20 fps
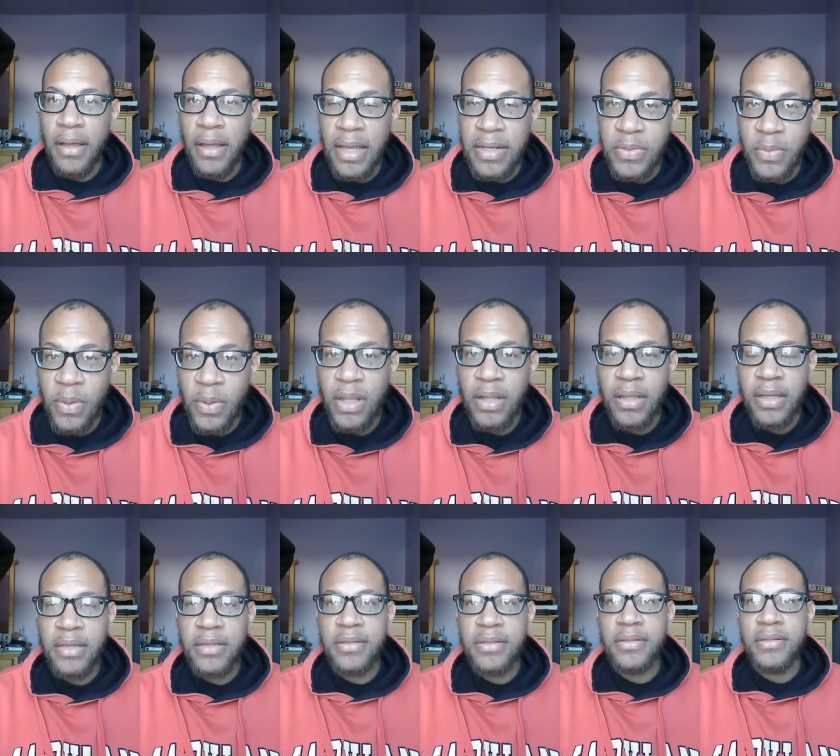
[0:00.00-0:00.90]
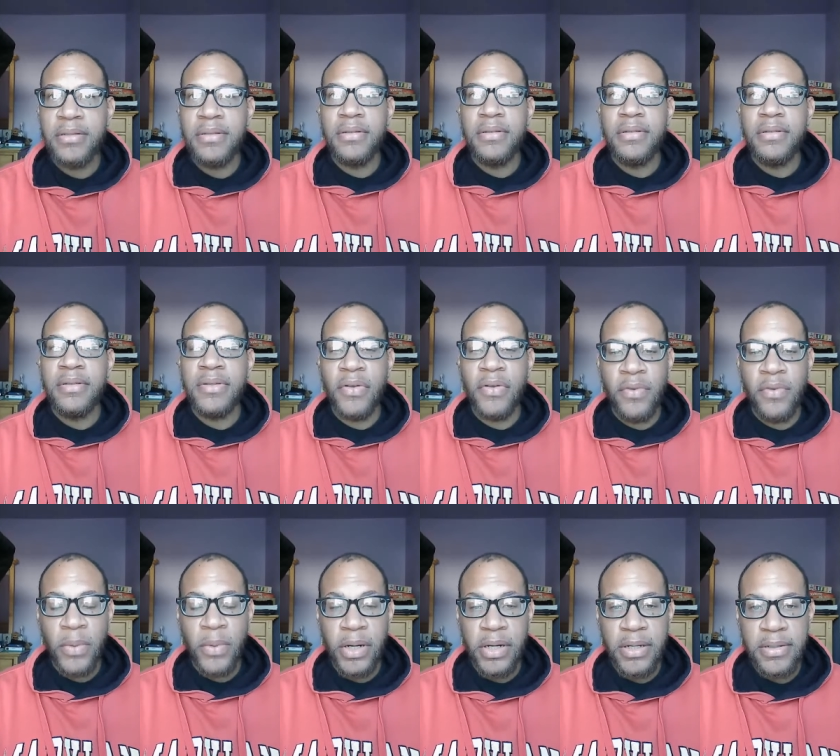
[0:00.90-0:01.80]
as well as
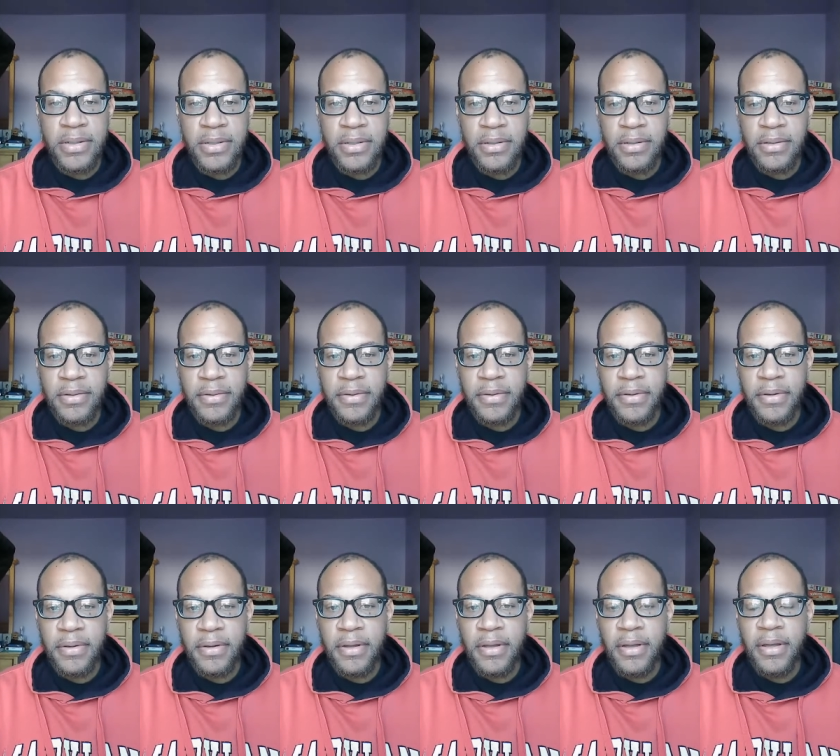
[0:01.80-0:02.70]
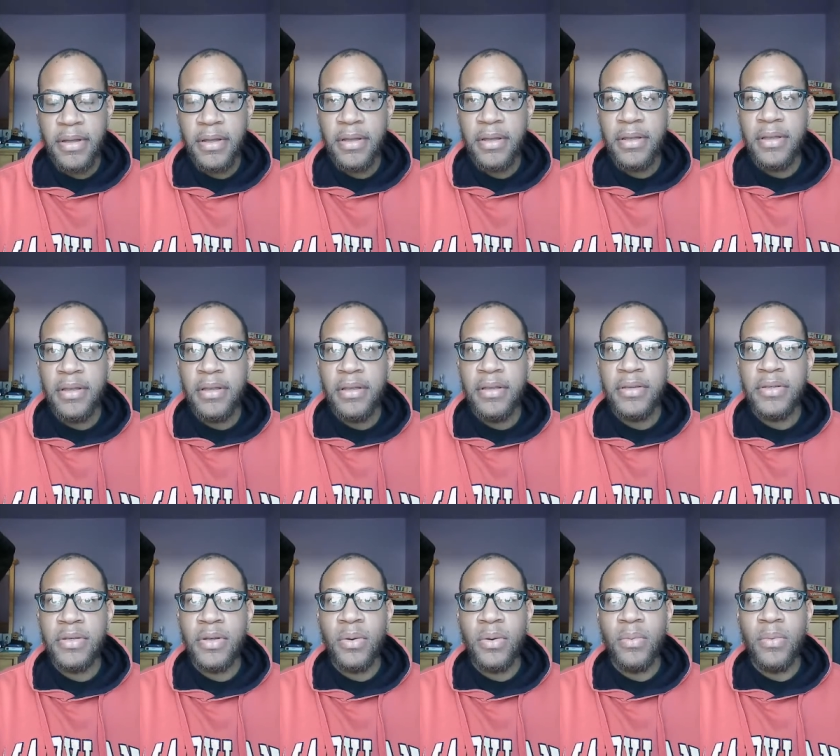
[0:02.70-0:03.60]
self-awareness.
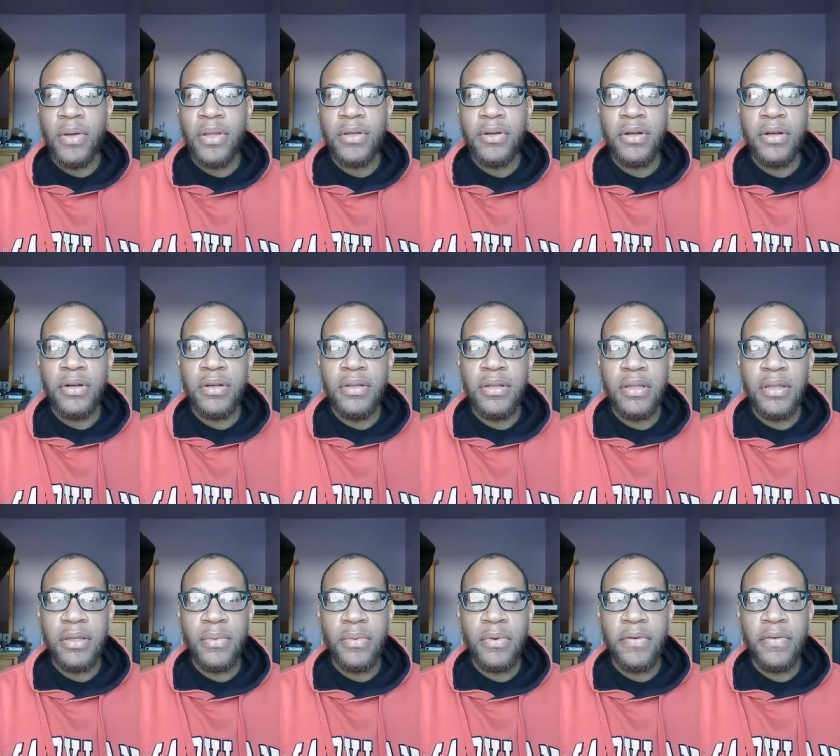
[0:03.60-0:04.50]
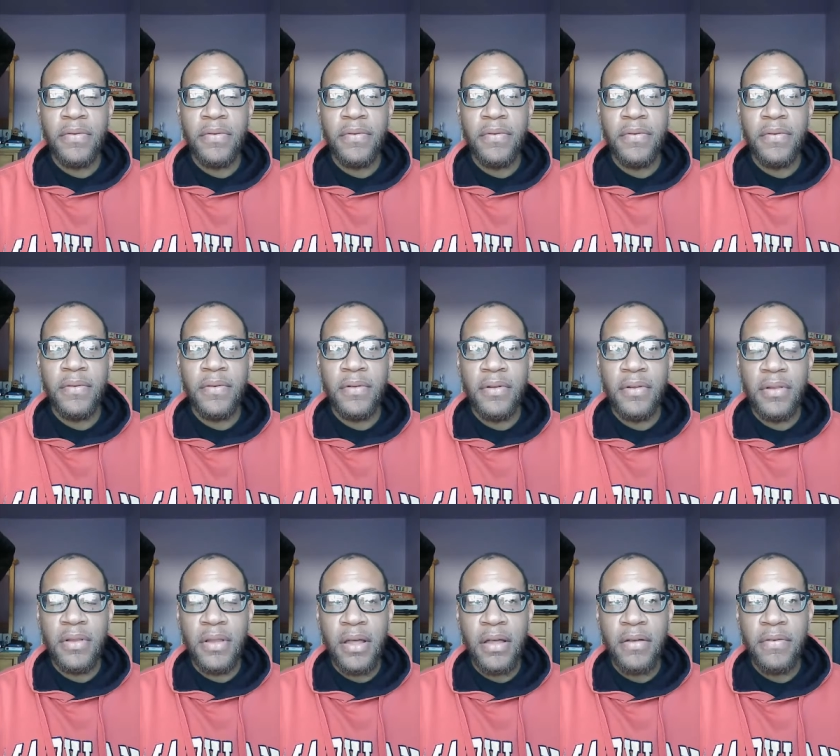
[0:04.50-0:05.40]
So whether you're dealing with
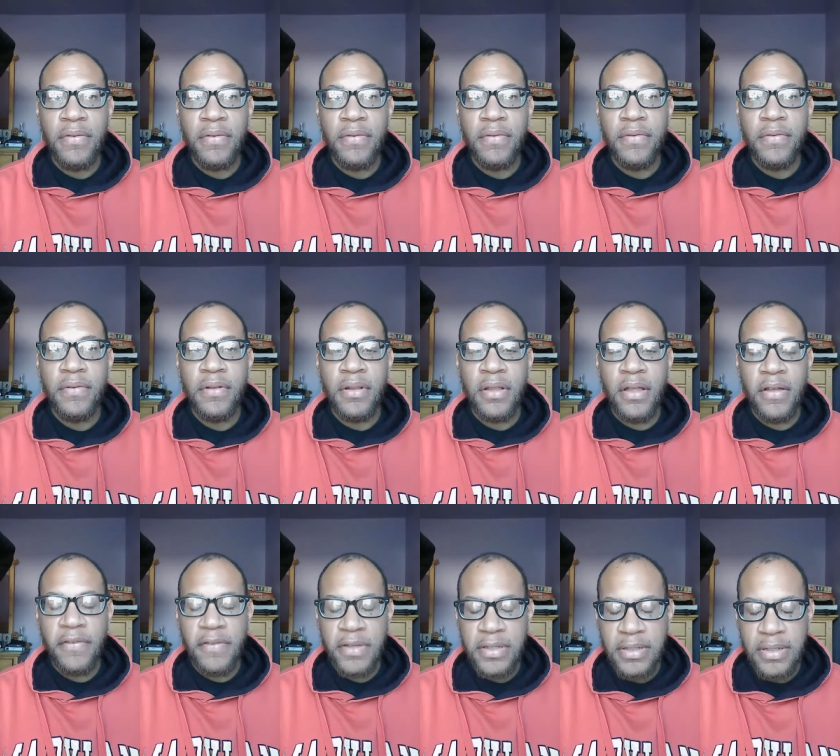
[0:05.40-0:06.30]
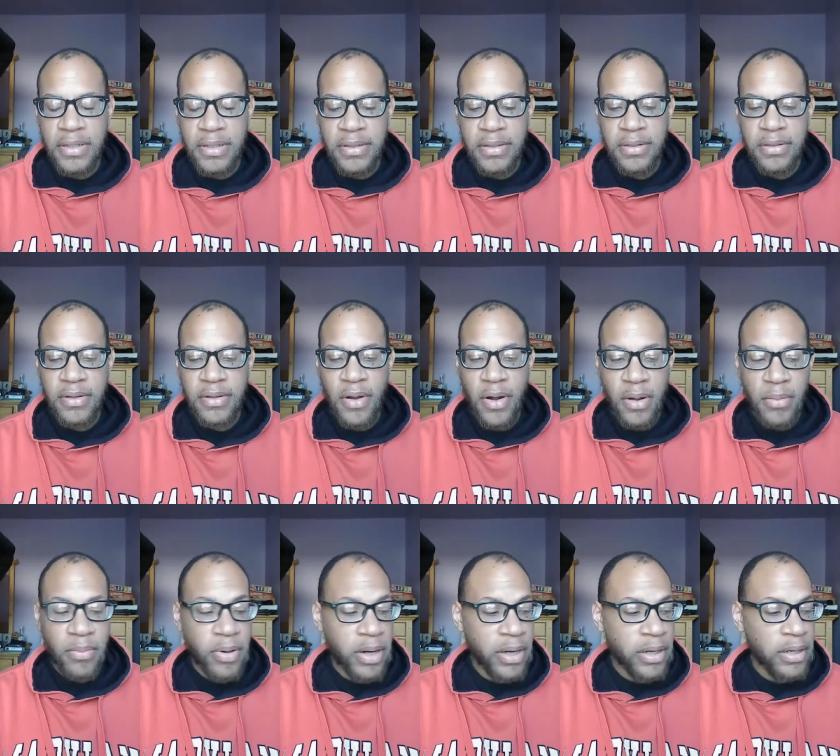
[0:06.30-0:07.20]
love, lovelessness,
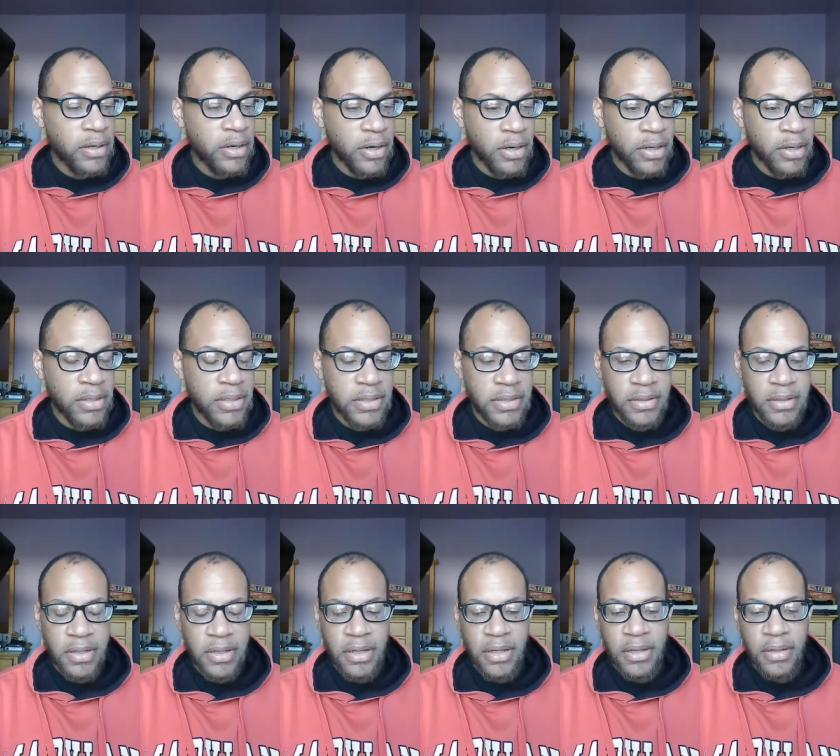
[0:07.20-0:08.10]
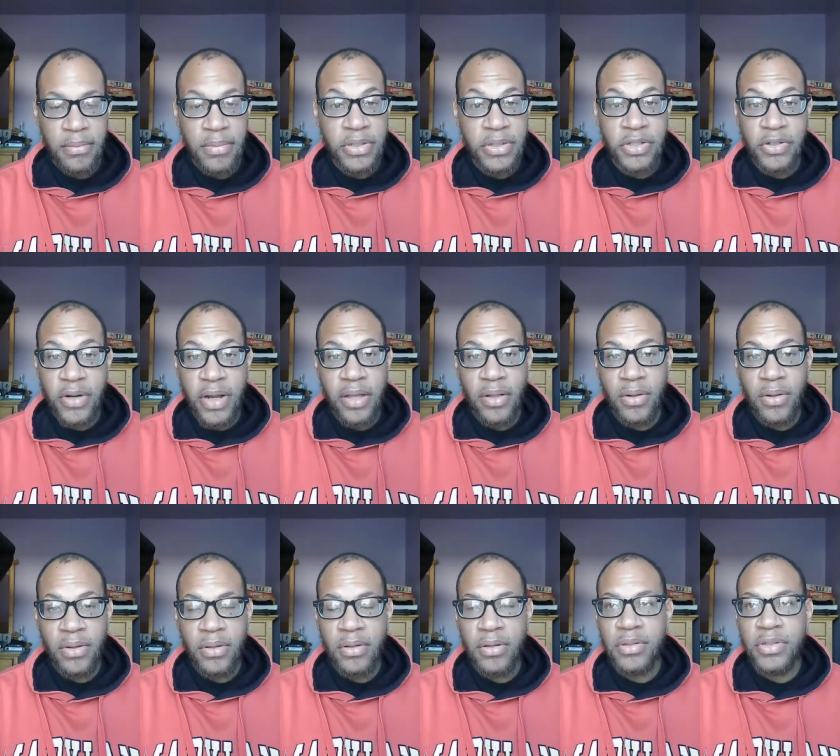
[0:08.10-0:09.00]
heartbreak, hurt,
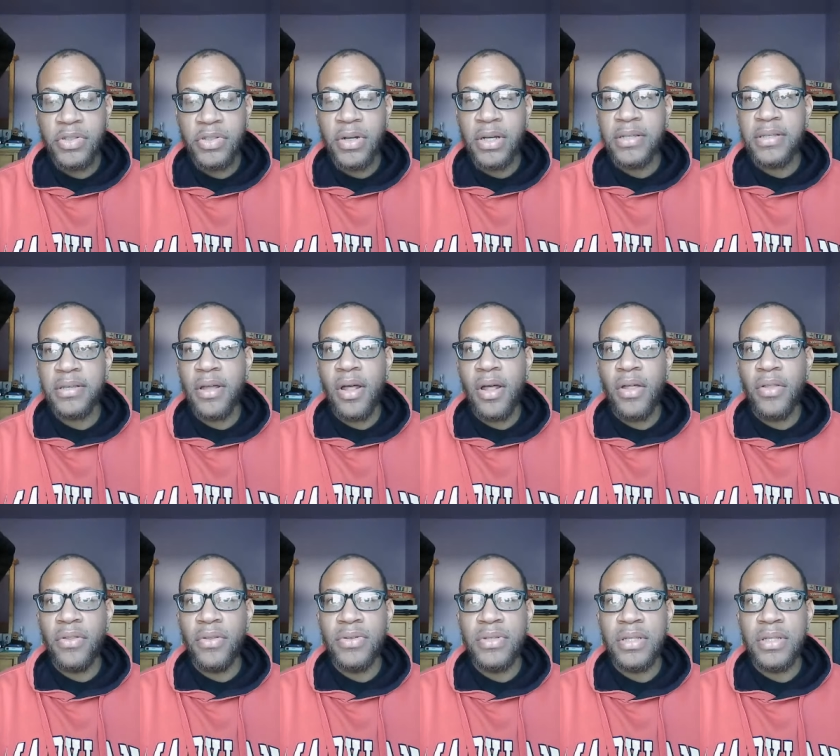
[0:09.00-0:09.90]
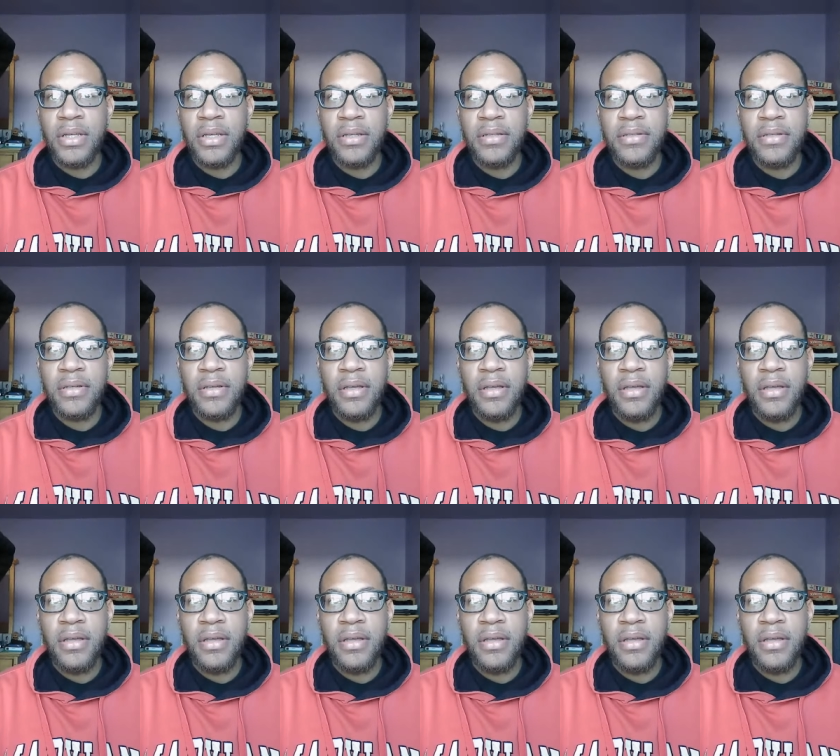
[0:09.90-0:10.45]
betrayal, trust, all those things,